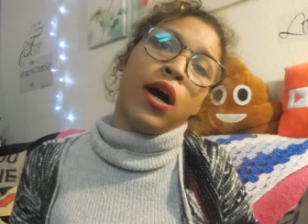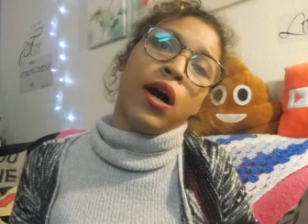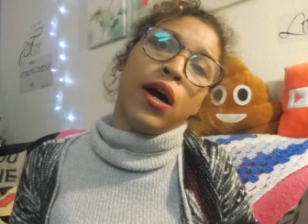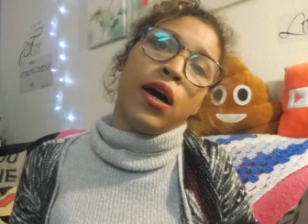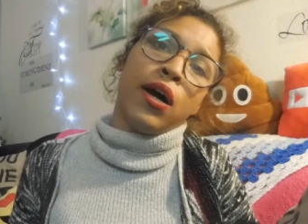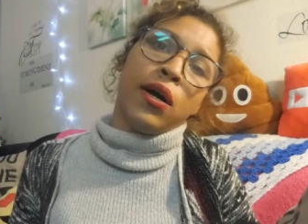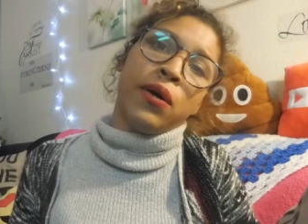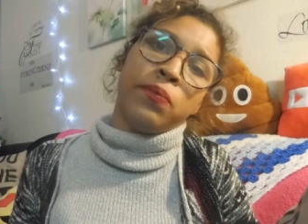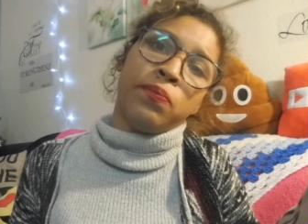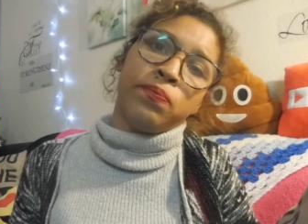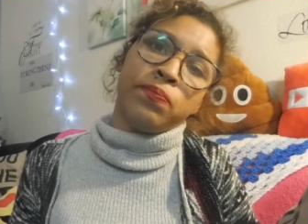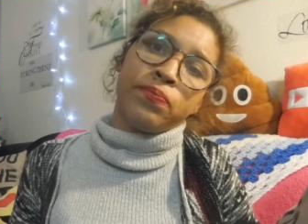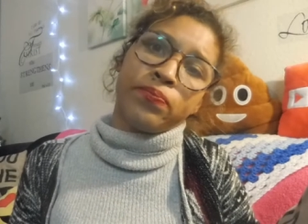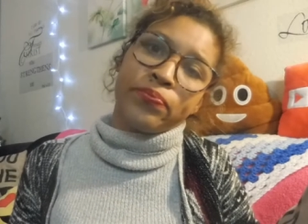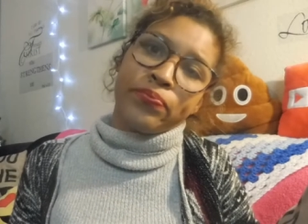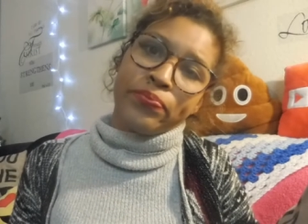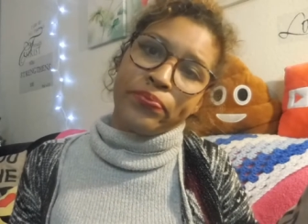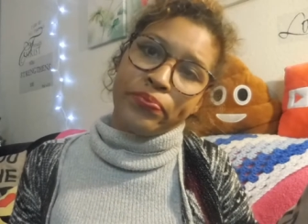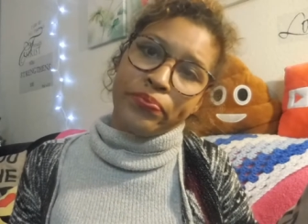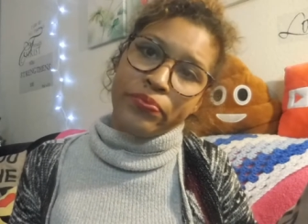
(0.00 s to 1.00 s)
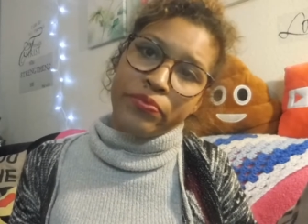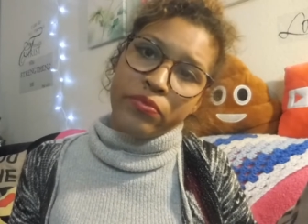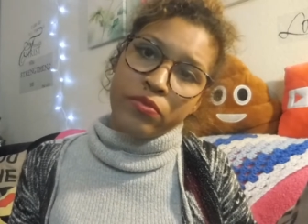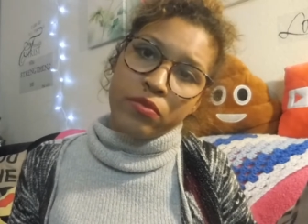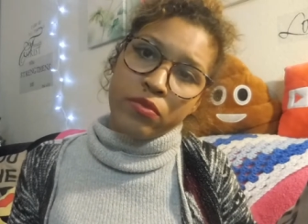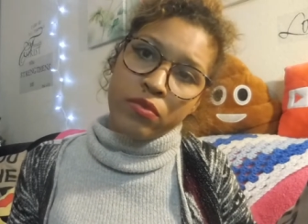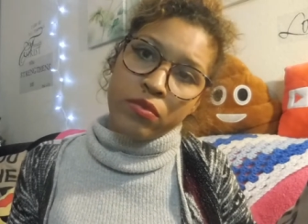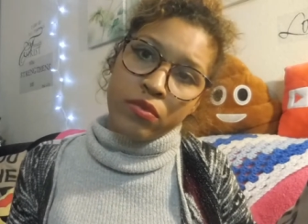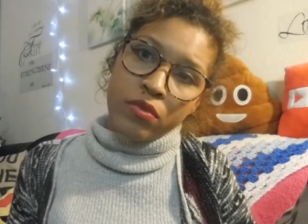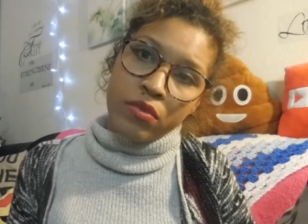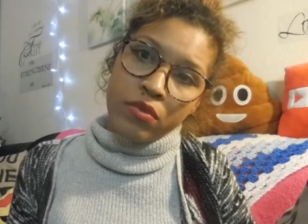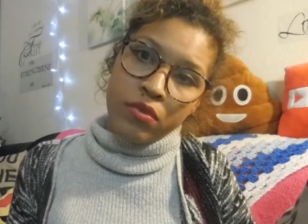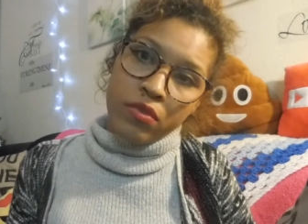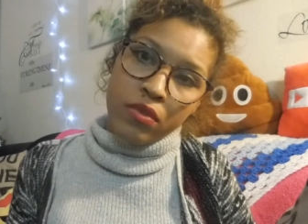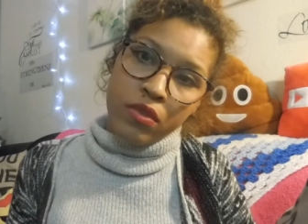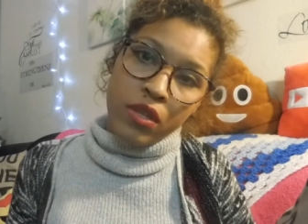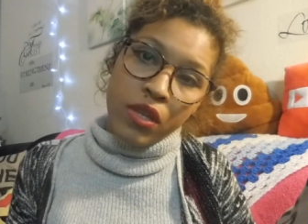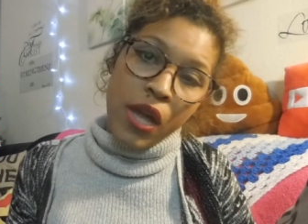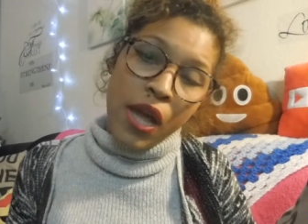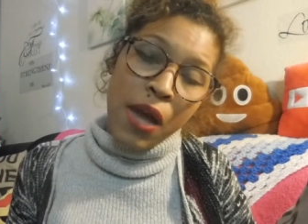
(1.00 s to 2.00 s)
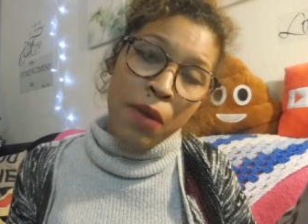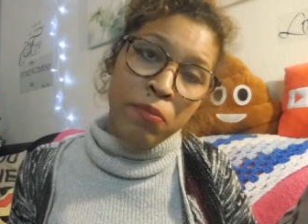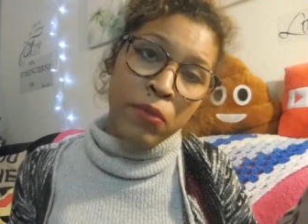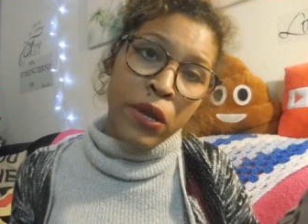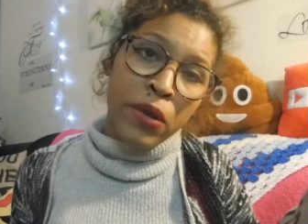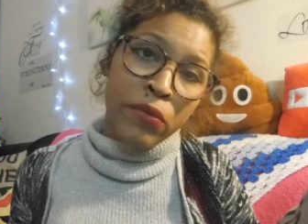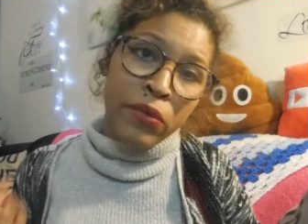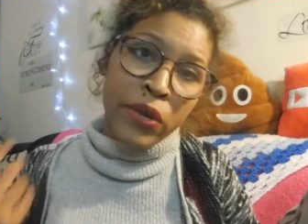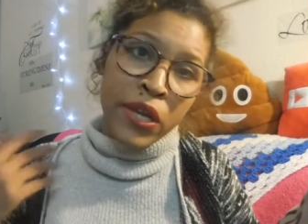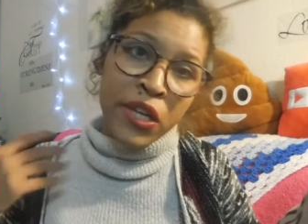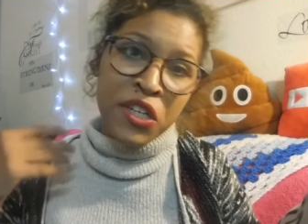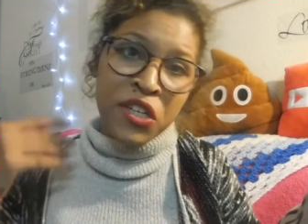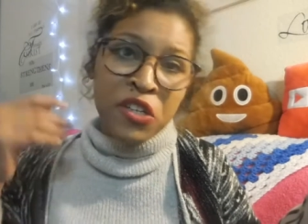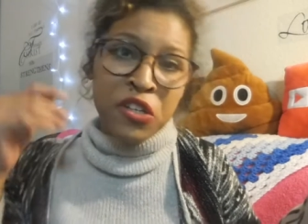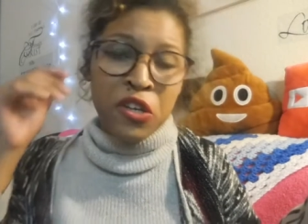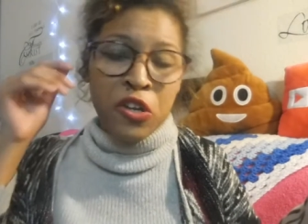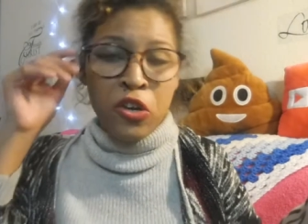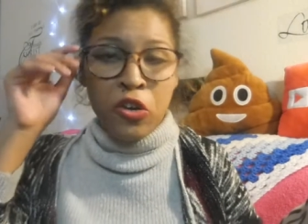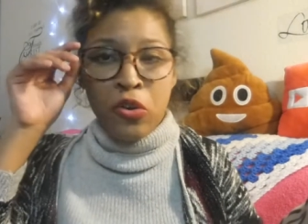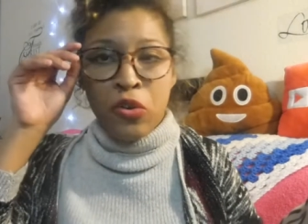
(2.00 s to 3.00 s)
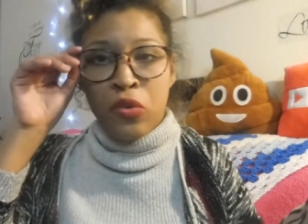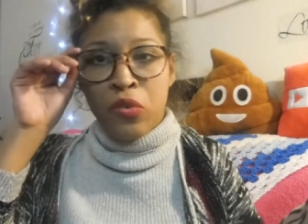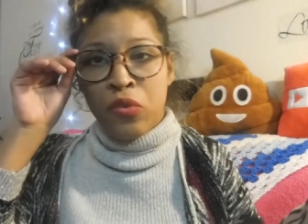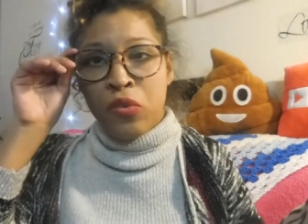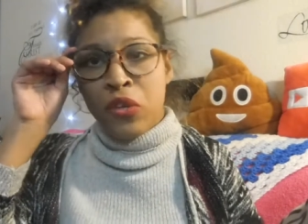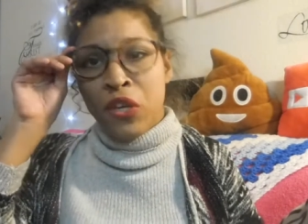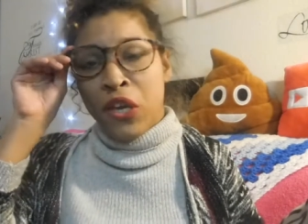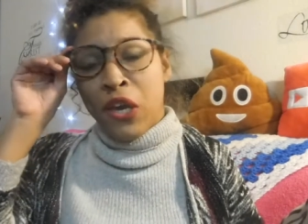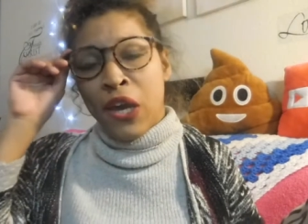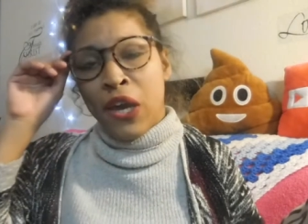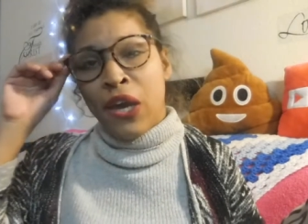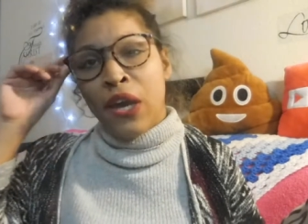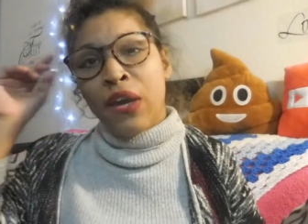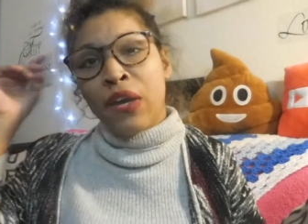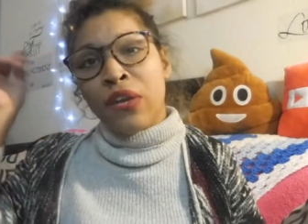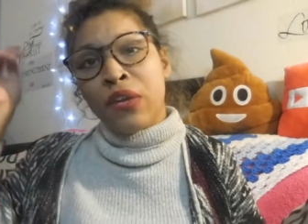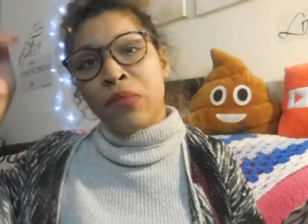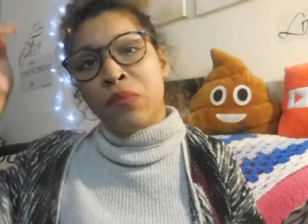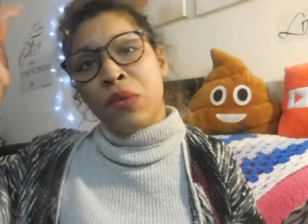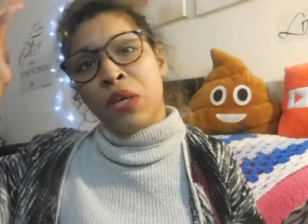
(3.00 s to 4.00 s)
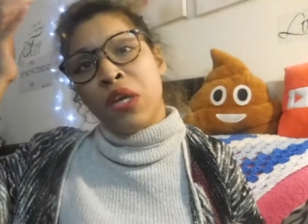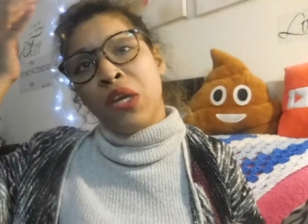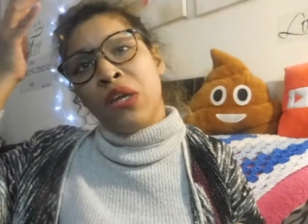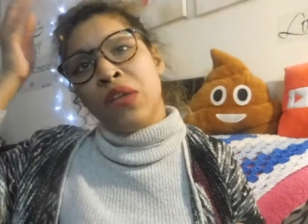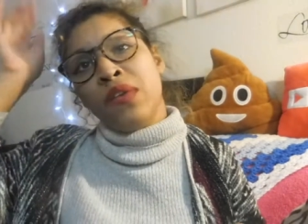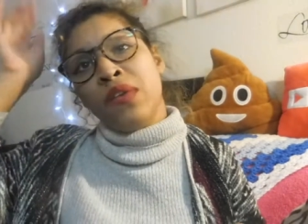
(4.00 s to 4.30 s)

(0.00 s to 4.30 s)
Um, I'm not ready to go yet. I mean,